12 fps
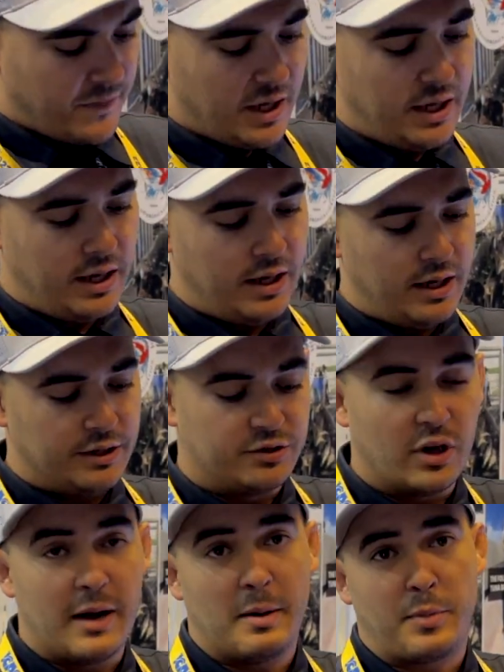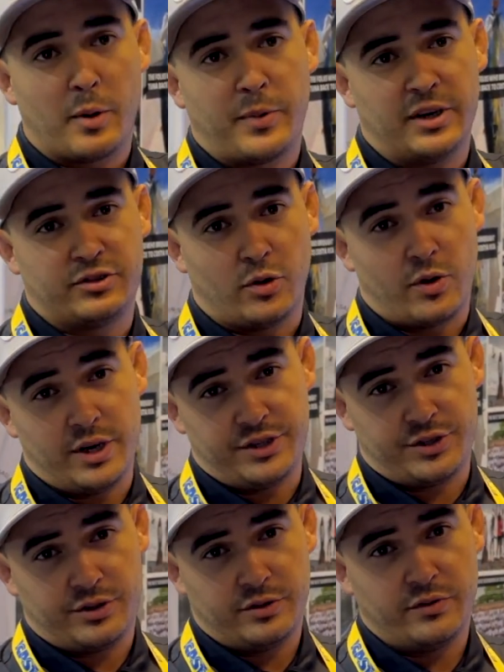is to have a proper storage
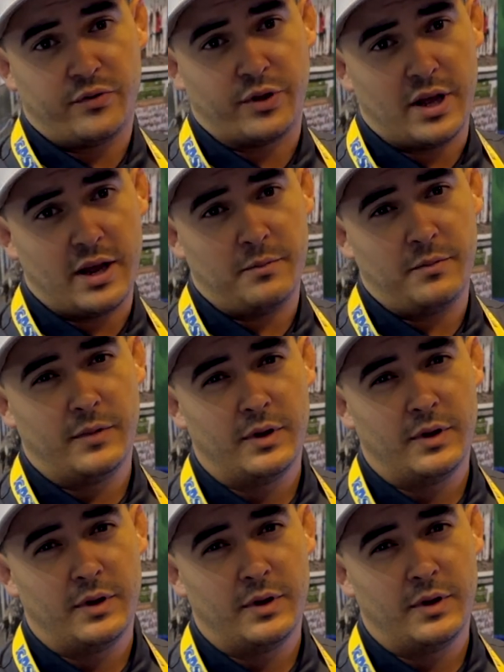for them.